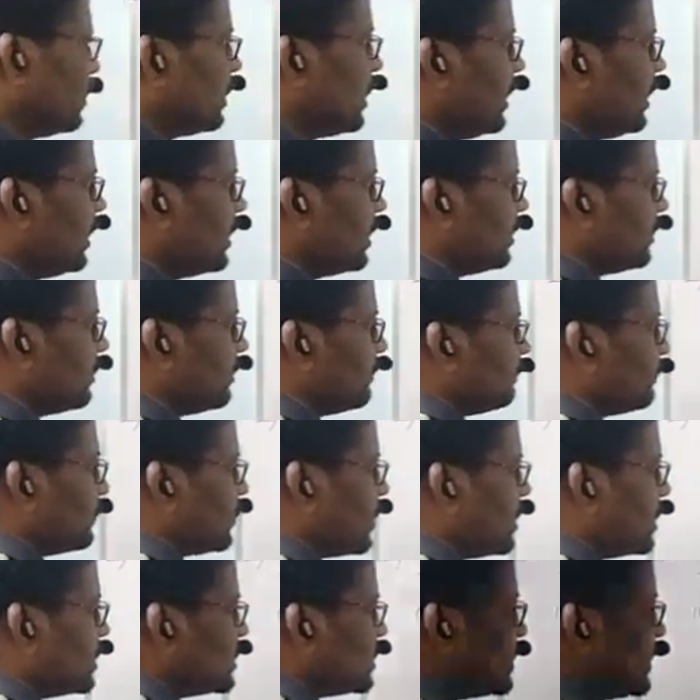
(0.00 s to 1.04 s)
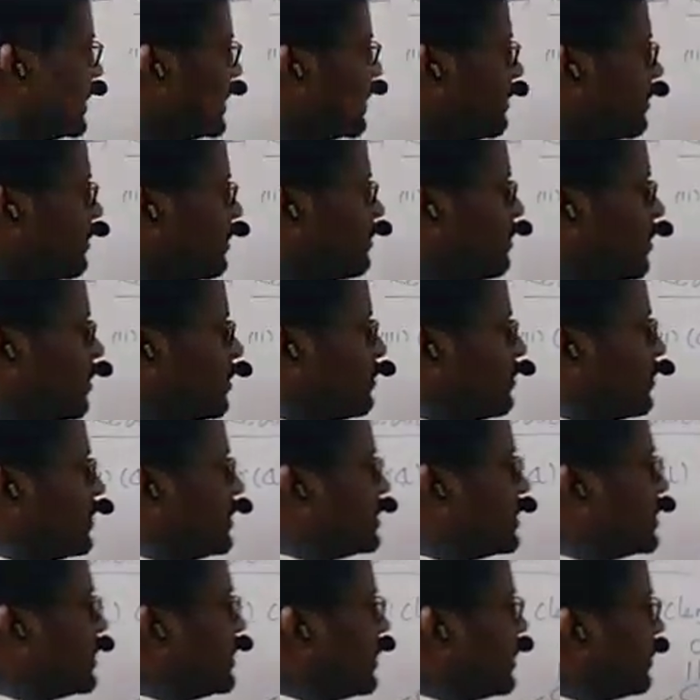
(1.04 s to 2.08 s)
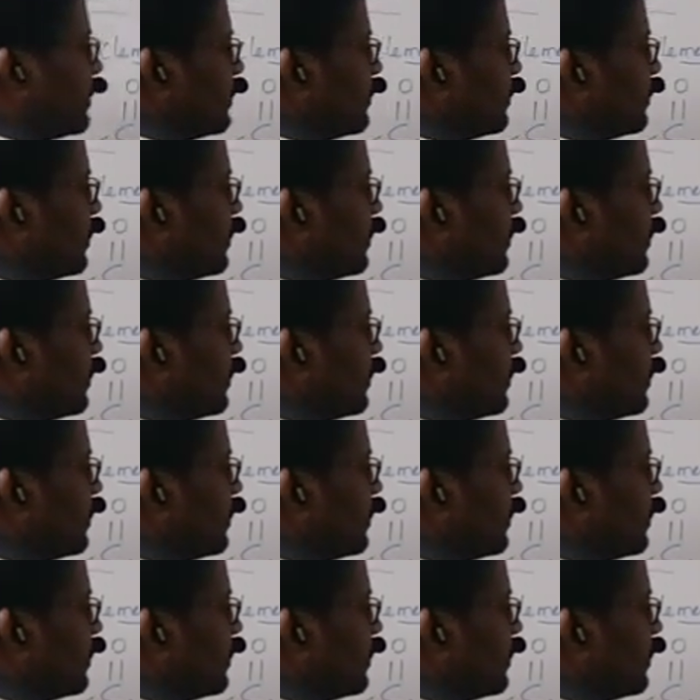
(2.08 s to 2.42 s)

here C double bond O is there.